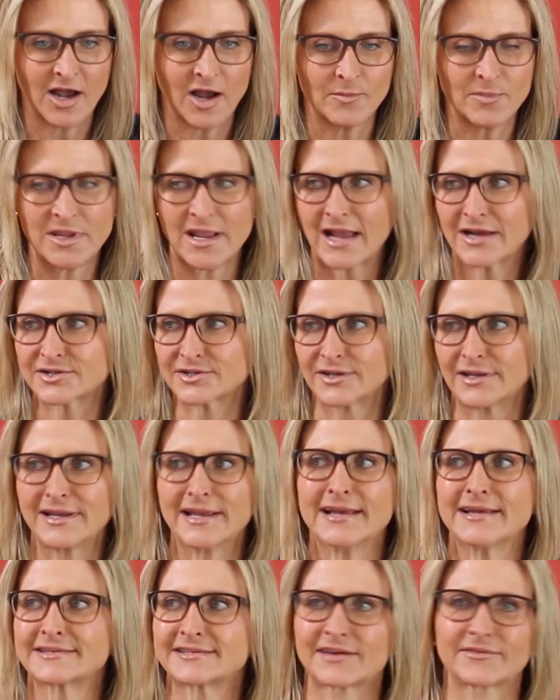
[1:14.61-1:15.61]
He actually,
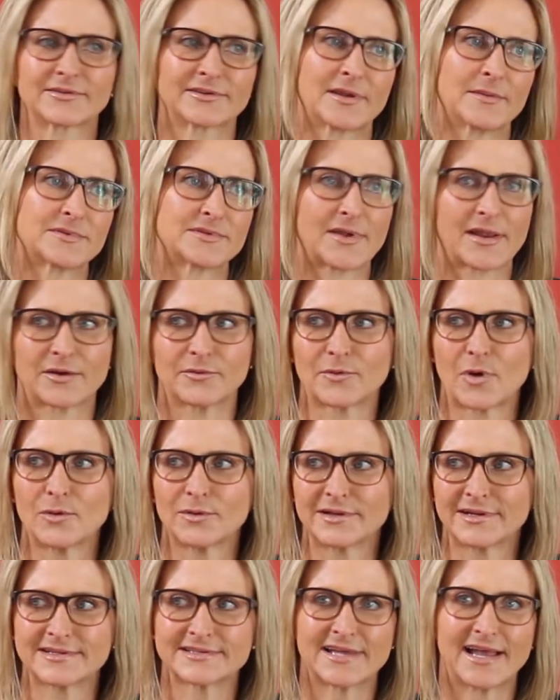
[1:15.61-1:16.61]
several times, he like
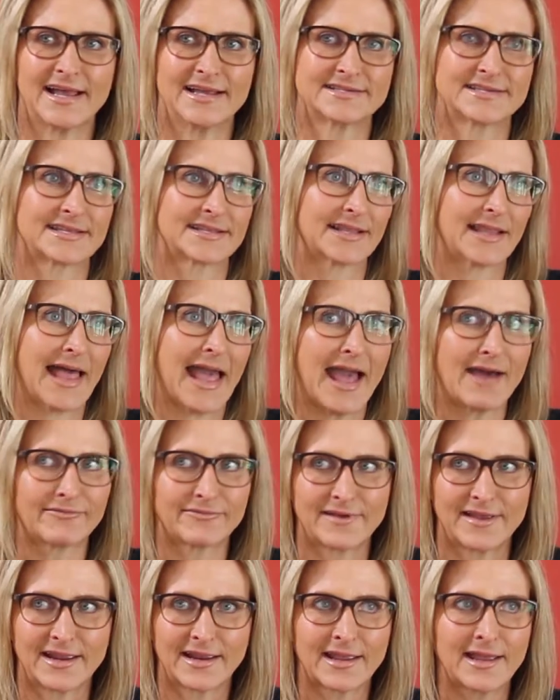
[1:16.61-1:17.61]
rolling his eyes and
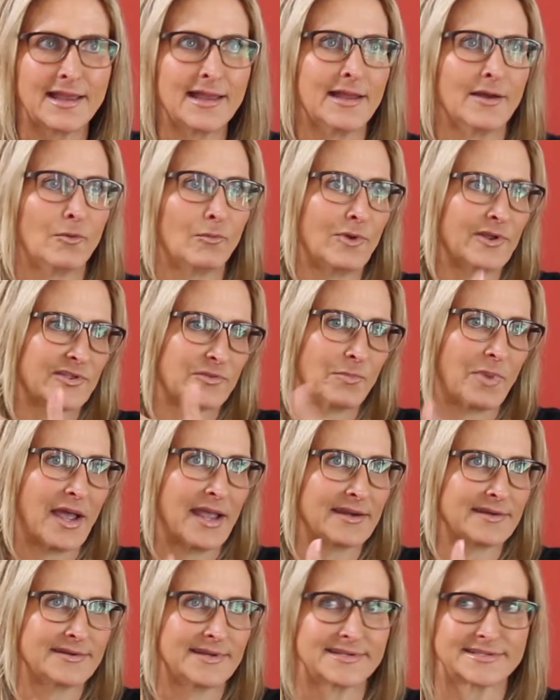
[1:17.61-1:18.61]
laughing with
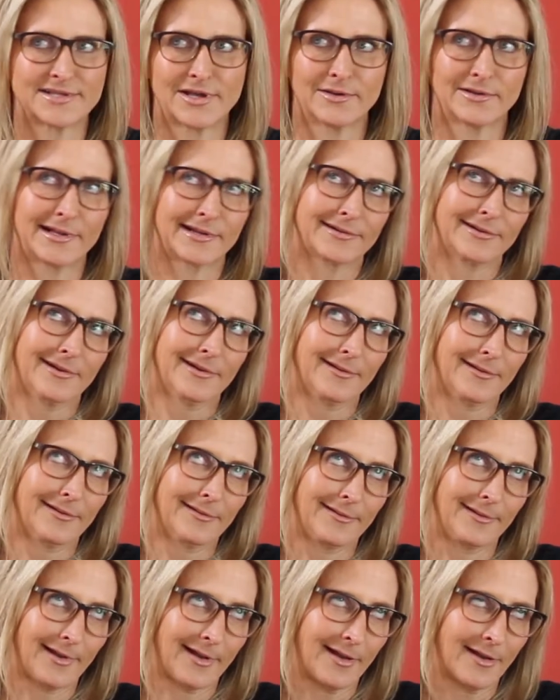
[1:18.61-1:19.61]
Biden as though like, oh
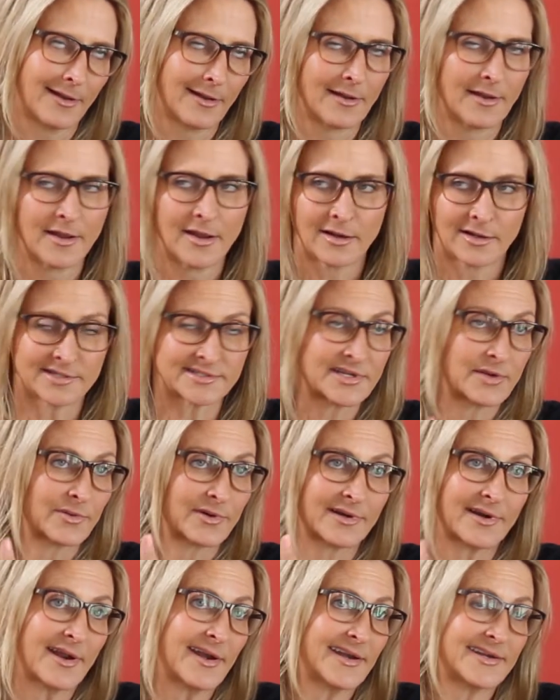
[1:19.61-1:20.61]
yeah, because they were
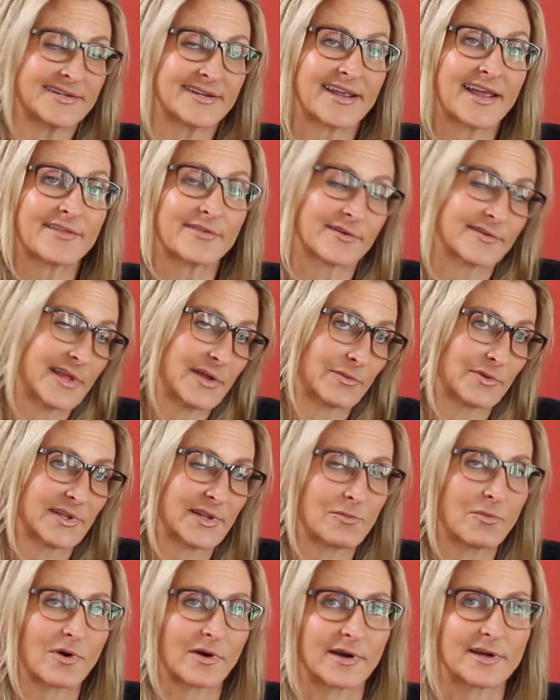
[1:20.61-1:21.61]
on it together. They
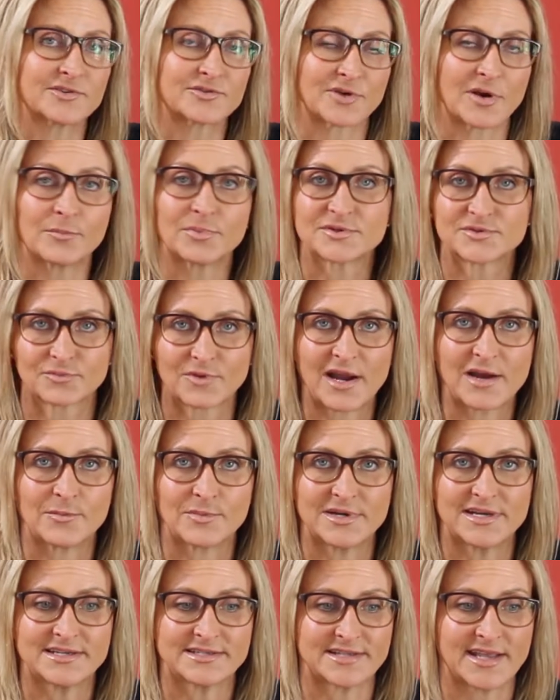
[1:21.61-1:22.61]
really were. And Trump was right
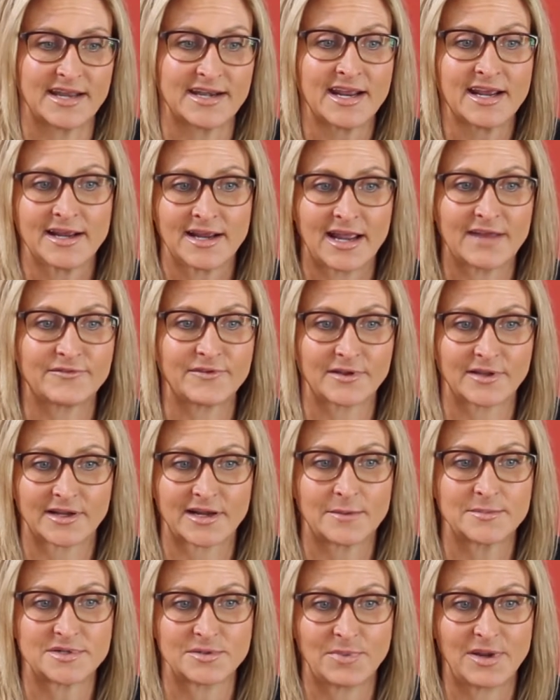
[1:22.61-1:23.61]
when he said, I feel
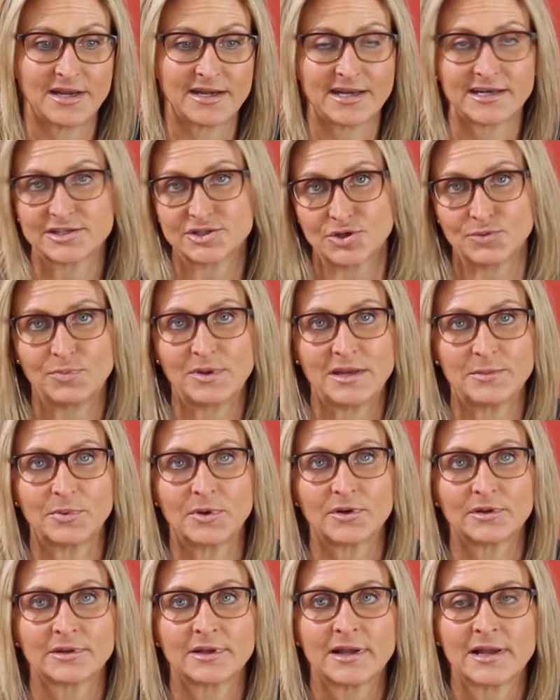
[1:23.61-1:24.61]
like I'm debating two
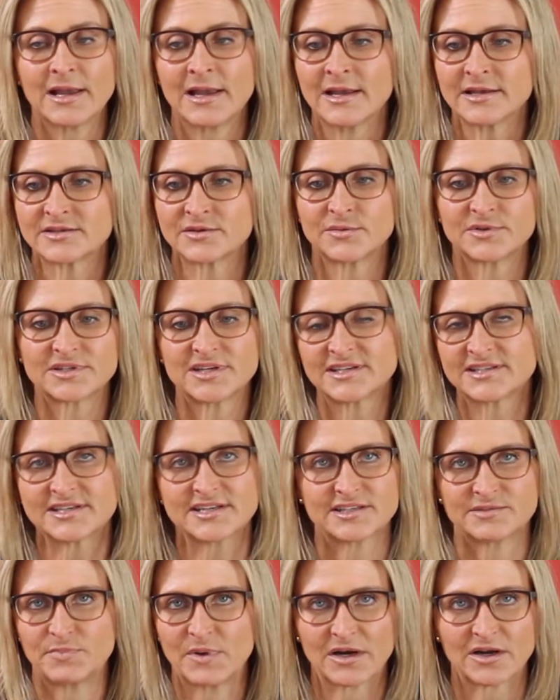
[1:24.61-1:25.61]
people. So it was just
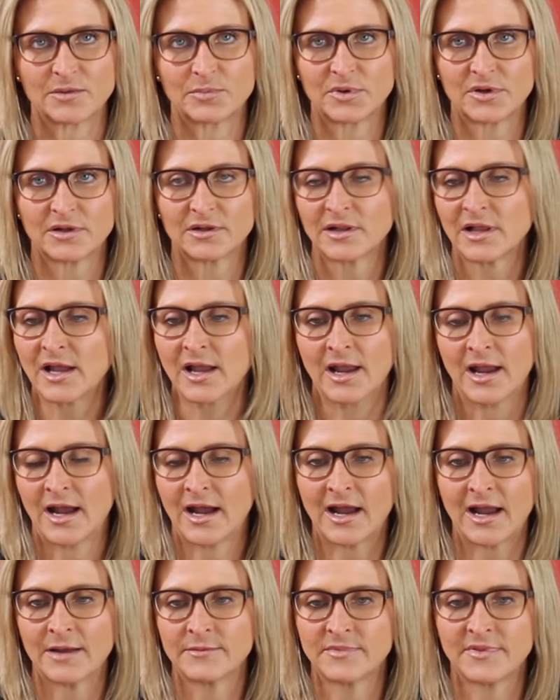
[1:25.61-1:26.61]
despicable.
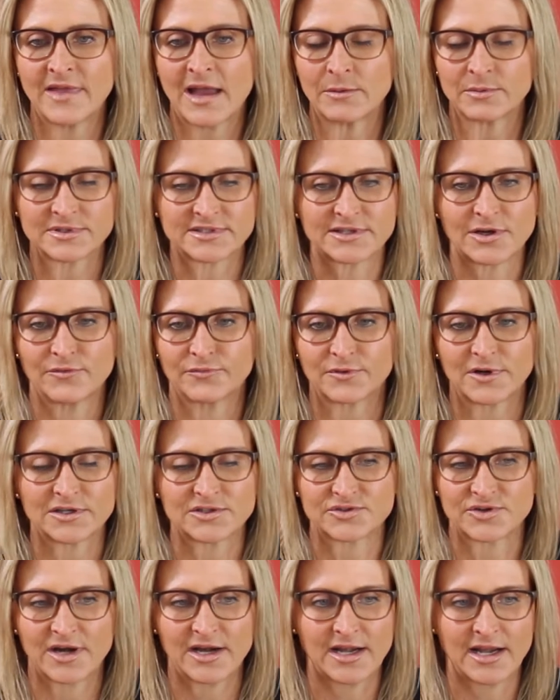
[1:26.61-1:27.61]
That was so
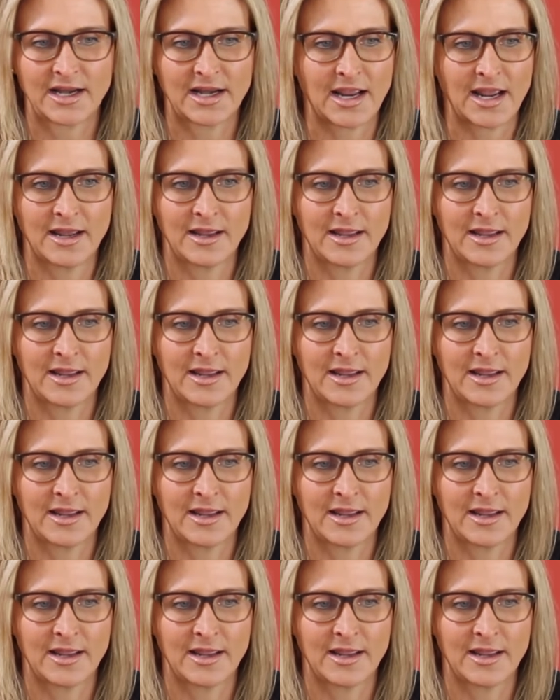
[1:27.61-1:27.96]
frustrating.